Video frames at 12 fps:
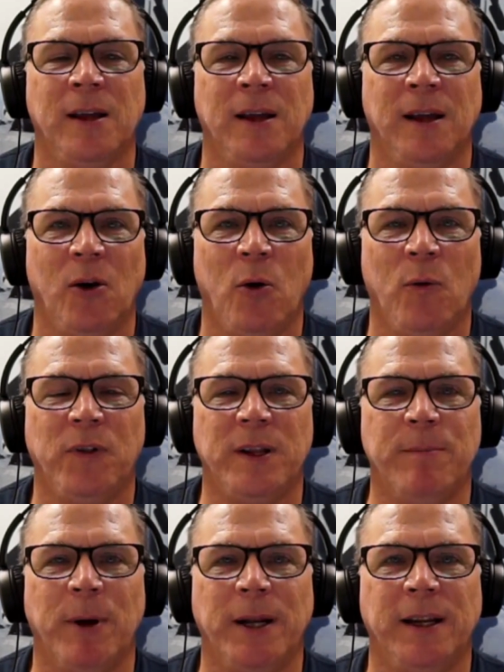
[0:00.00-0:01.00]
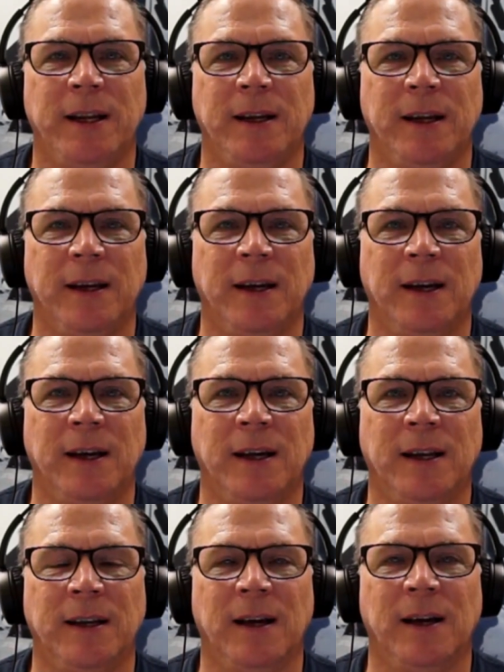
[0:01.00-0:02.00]
hopefully Monday,
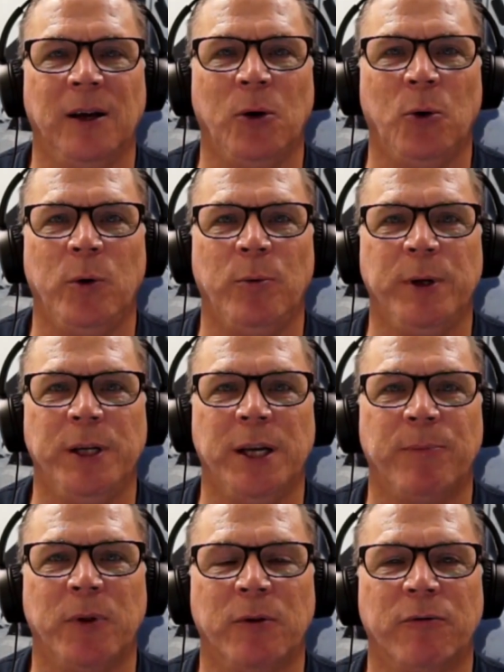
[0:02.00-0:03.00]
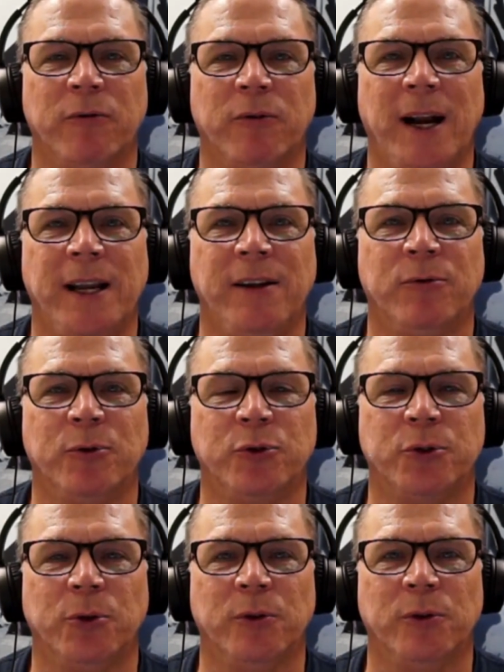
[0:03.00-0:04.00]
and we'll be up there Friday for
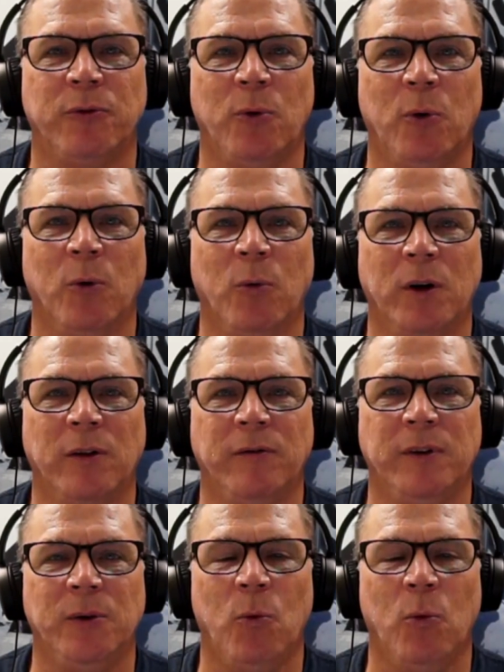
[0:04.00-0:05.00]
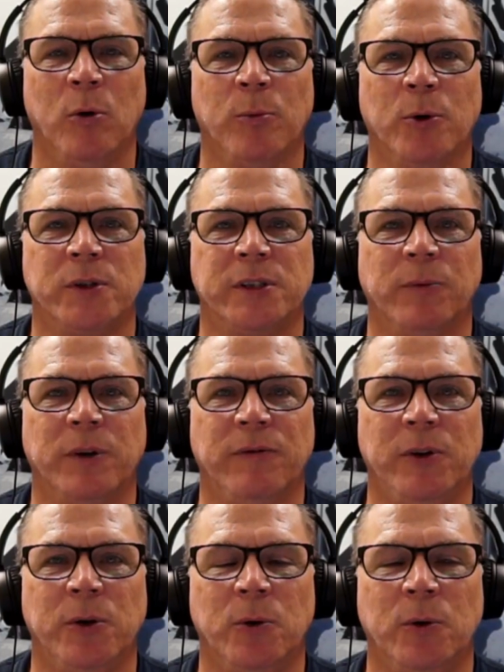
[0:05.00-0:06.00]
sure for one of the Warbirds in
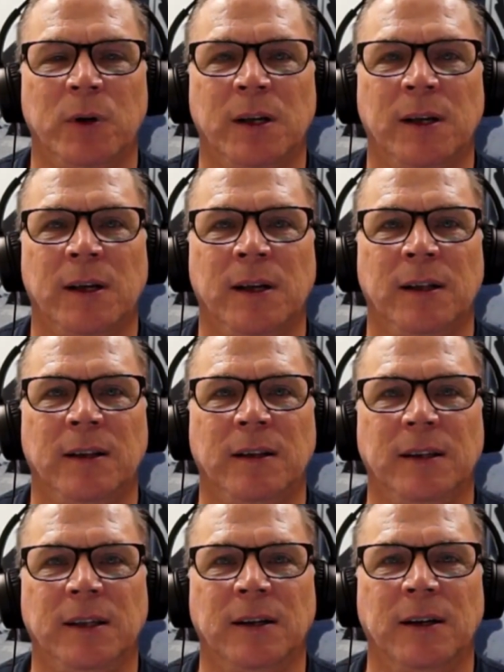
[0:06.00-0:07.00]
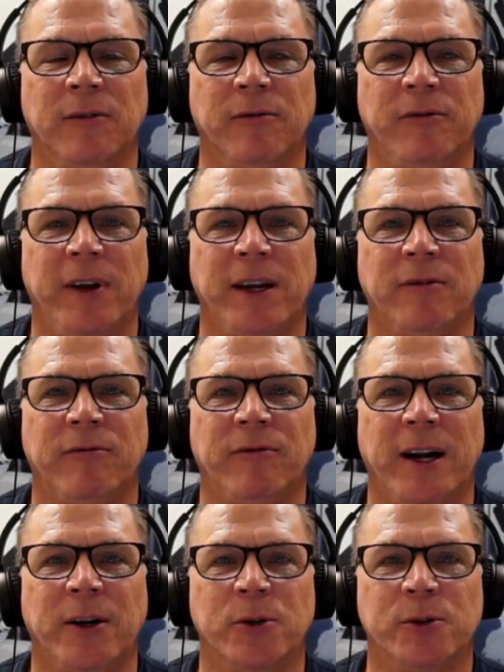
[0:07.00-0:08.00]
Review. The Fagan
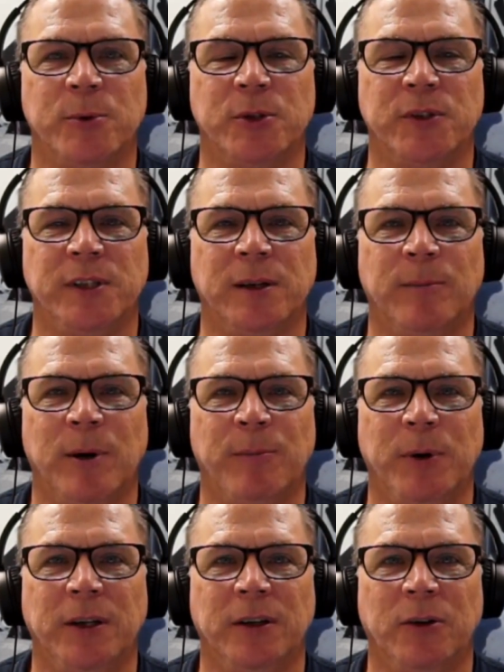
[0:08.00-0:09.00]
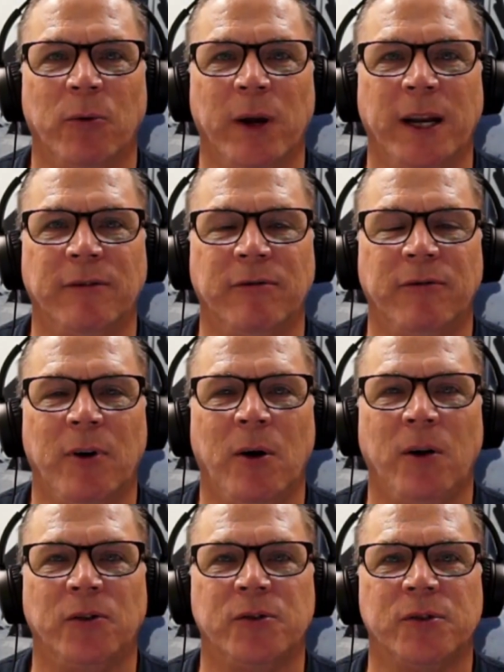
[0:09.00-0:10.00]
Fighters Museum up in Granite
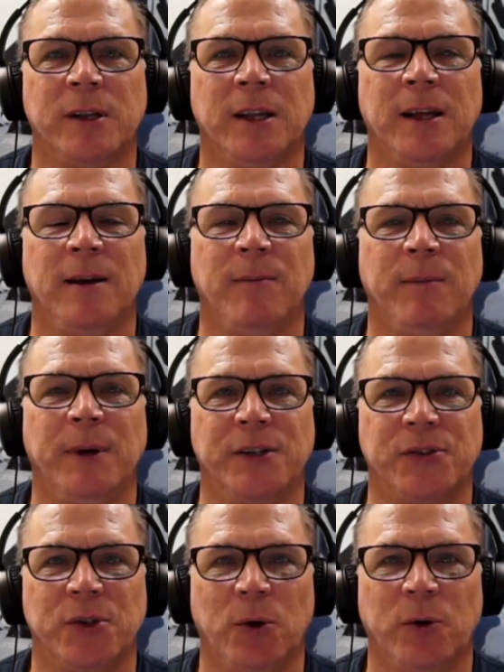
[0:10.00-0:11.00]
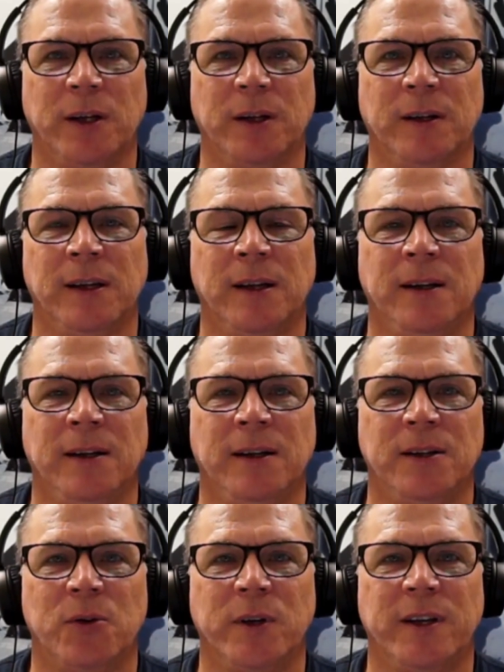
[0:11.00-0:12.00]
Falls, Minnesota,
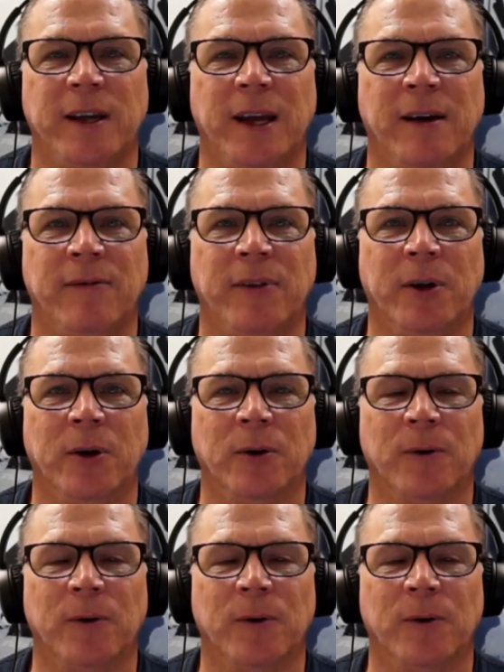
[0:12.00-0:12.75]
is going to have their